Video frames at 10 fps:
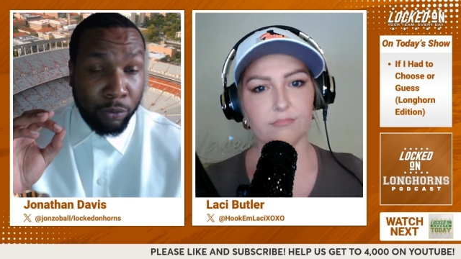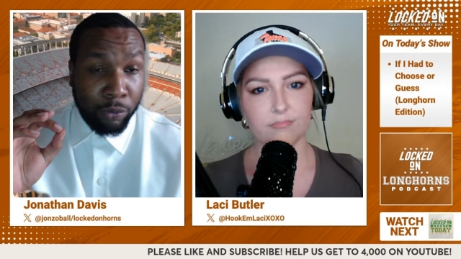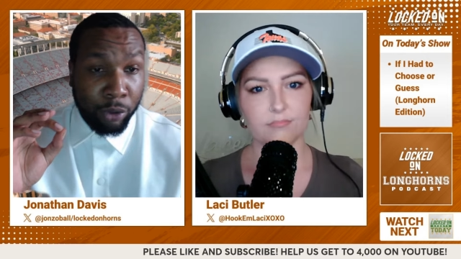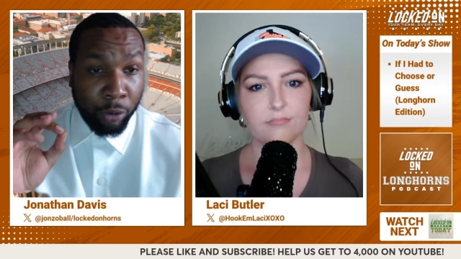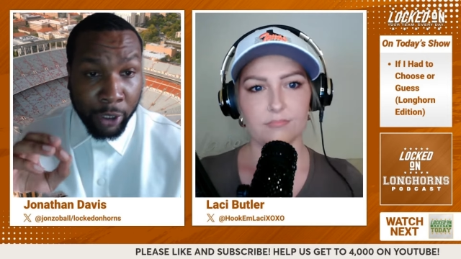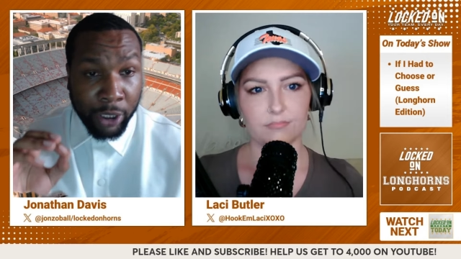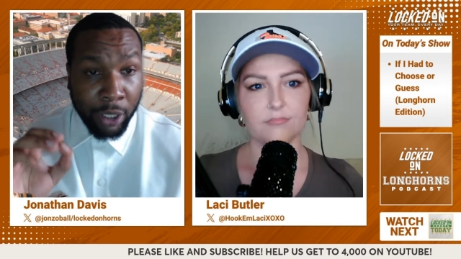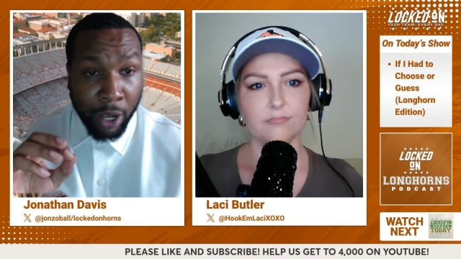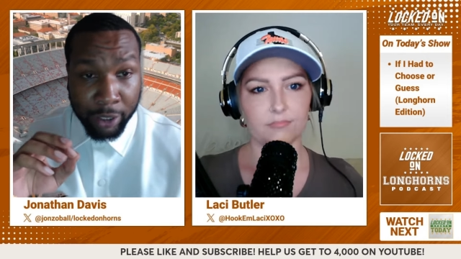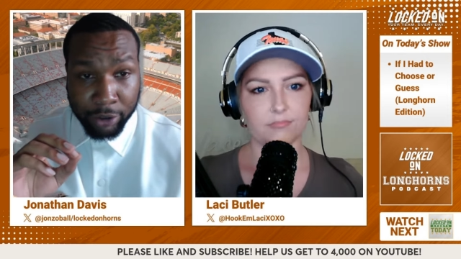Speaker 1: Three
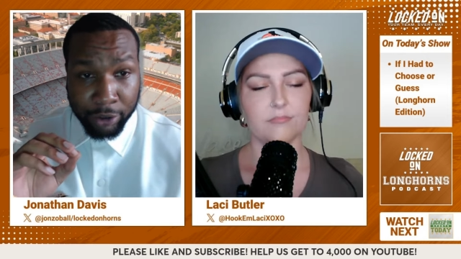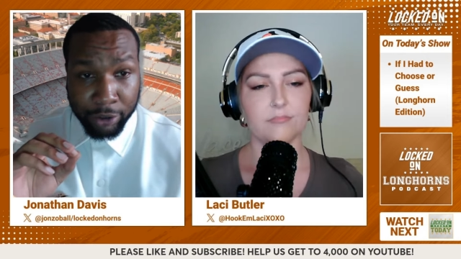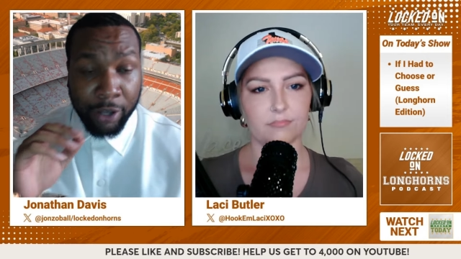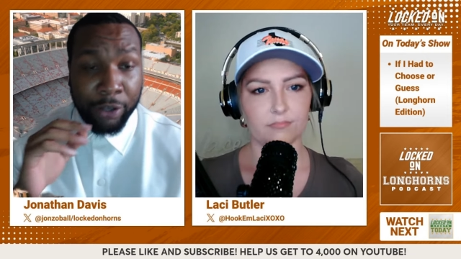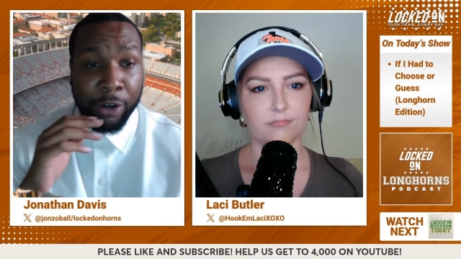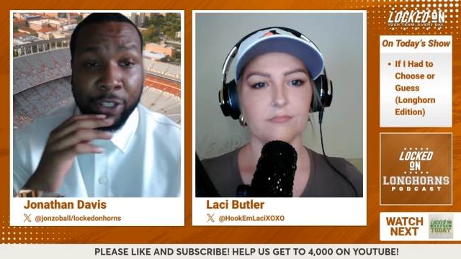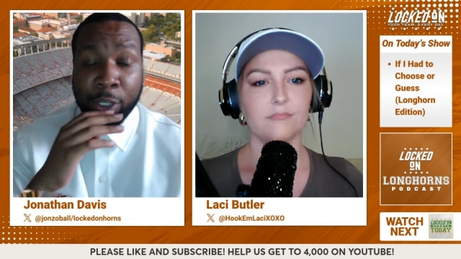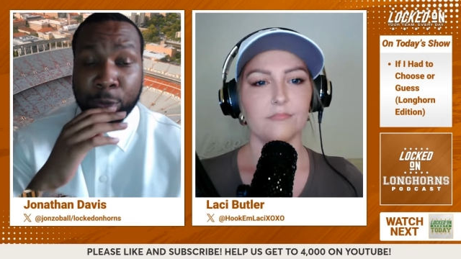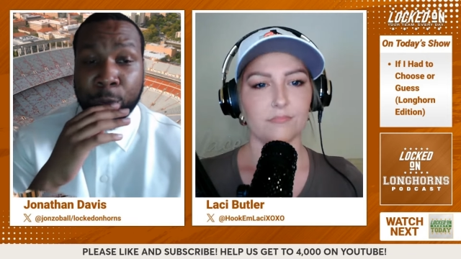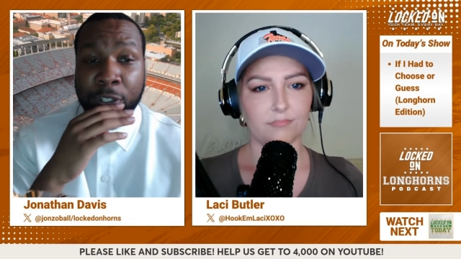losses on their
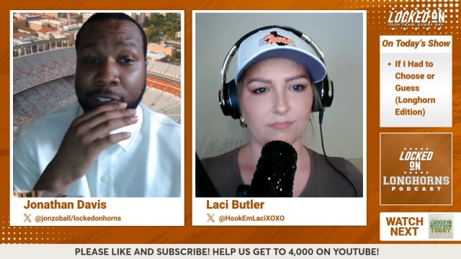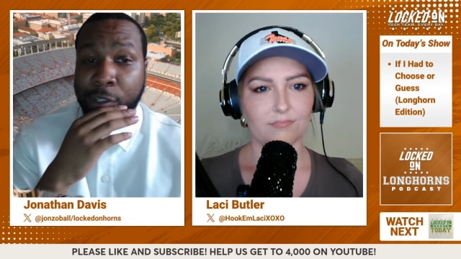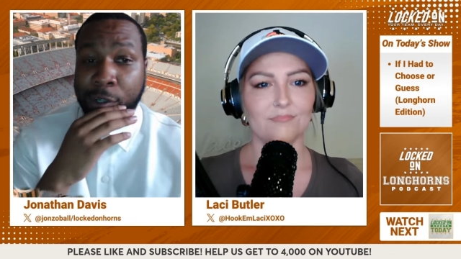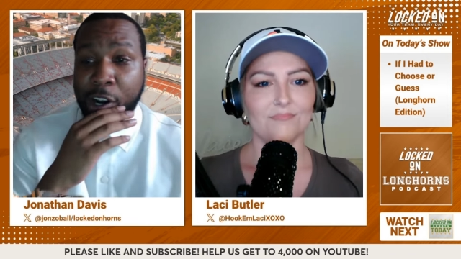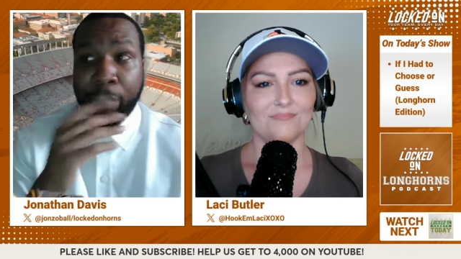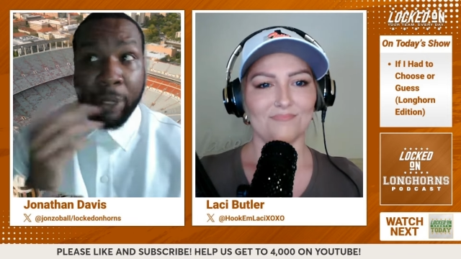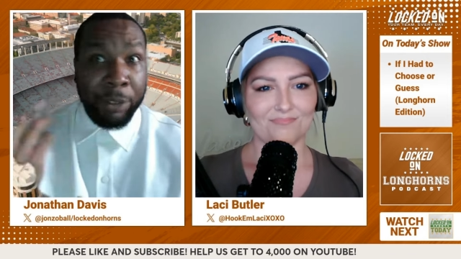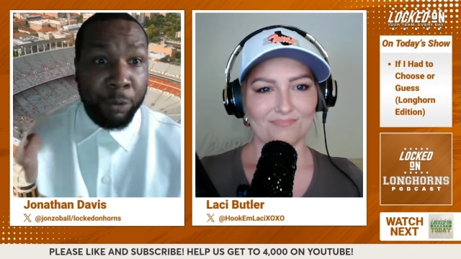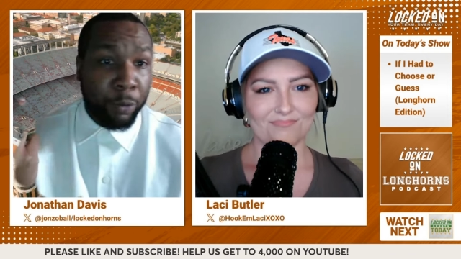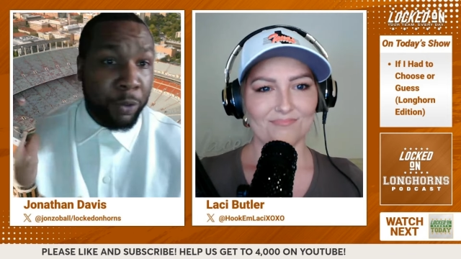schedule this year. I probably
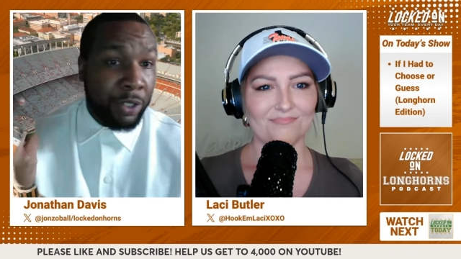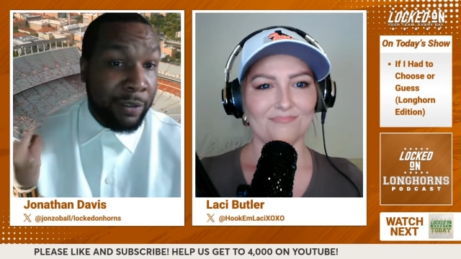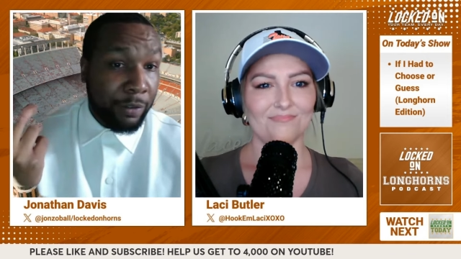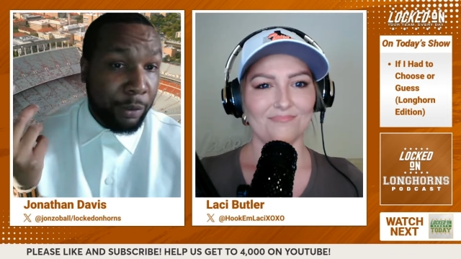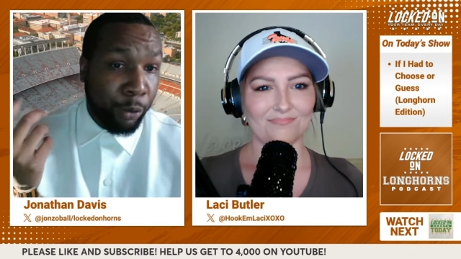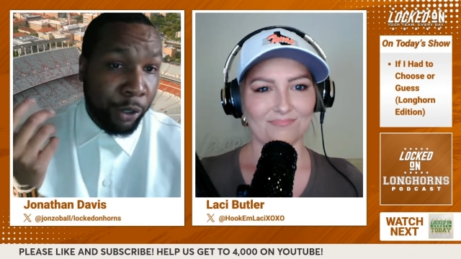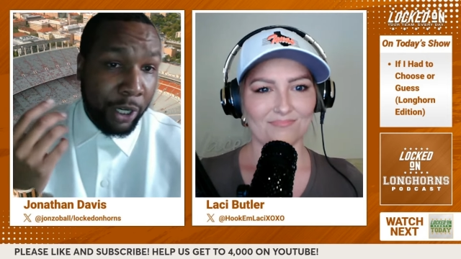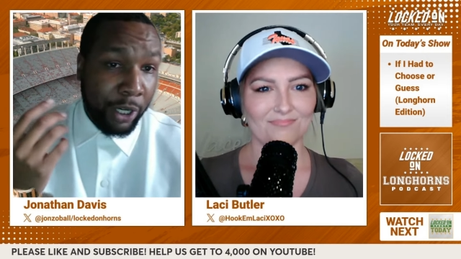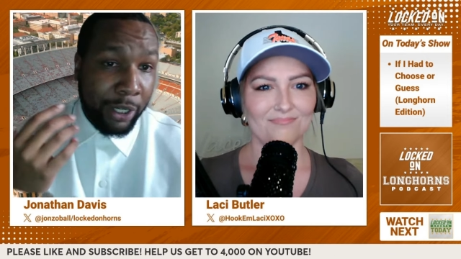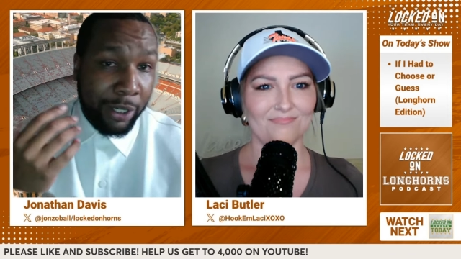would receive even more
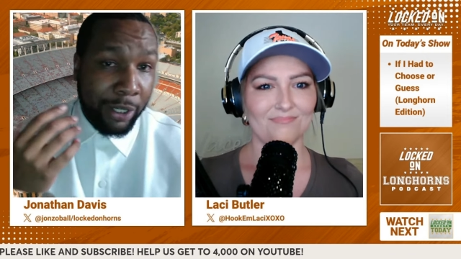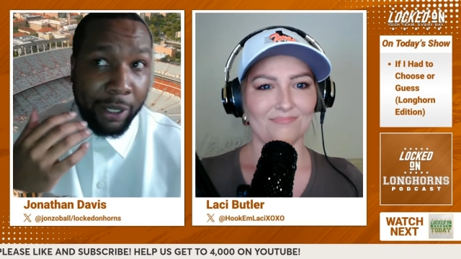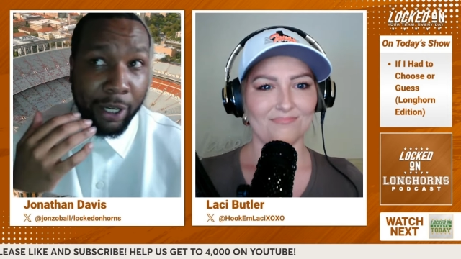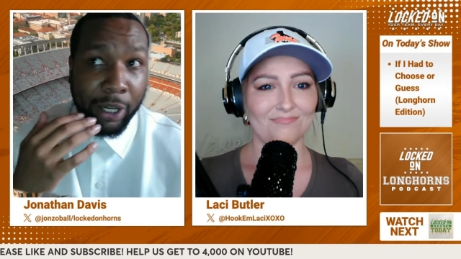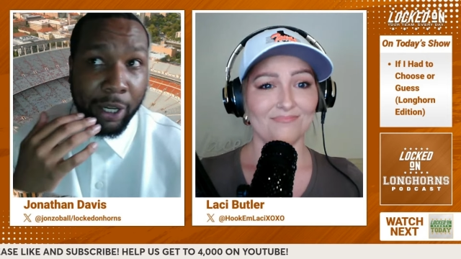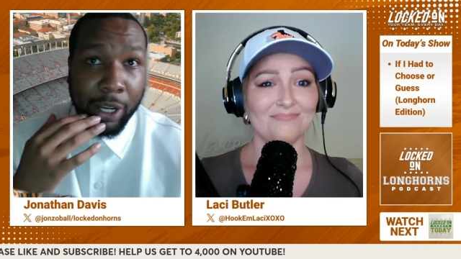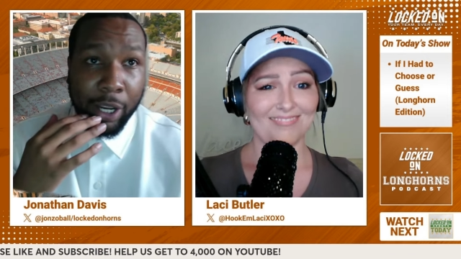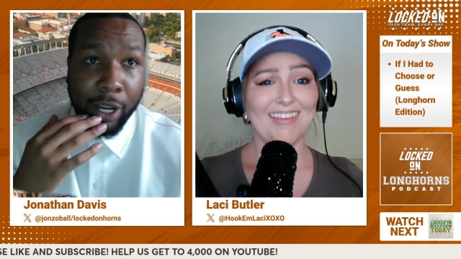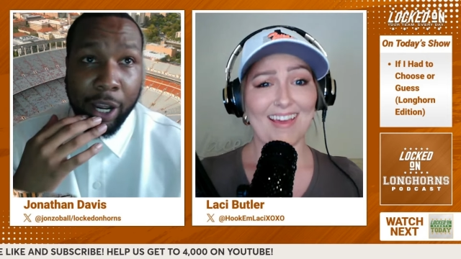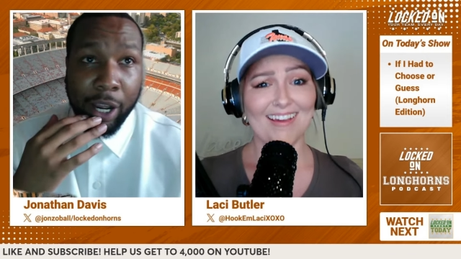hate.
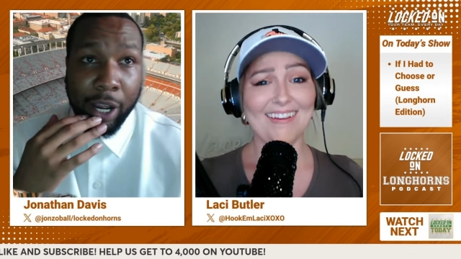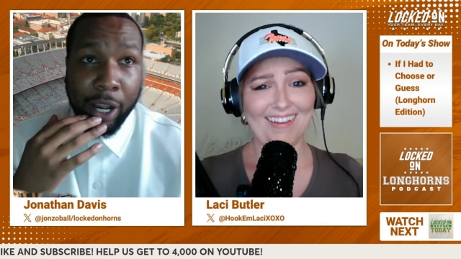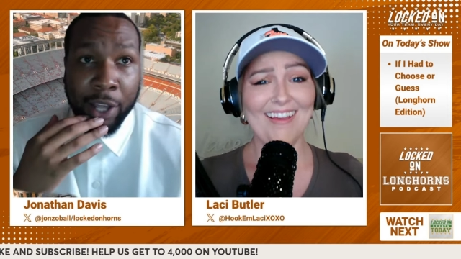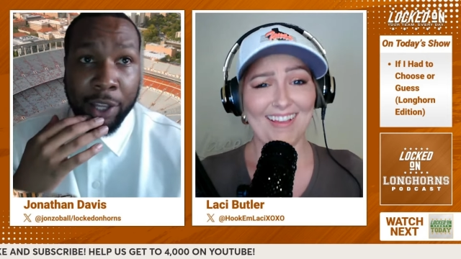
Speaker 2: Yeah. I think